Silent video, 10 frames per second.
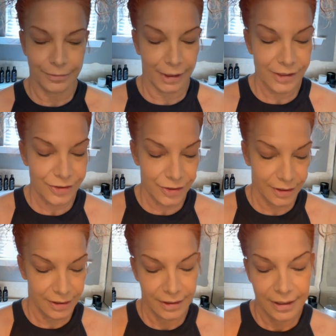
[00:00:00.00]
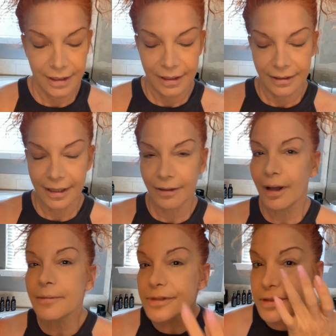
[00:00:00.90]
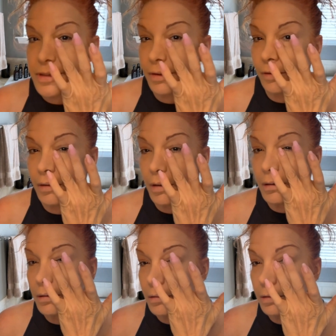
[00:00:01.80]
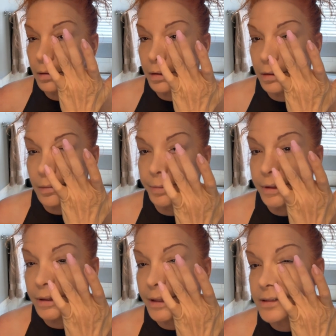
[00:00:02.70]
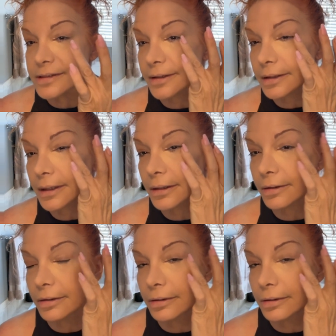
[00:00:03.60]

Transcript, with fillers: brush. Now I'm still gonna place it there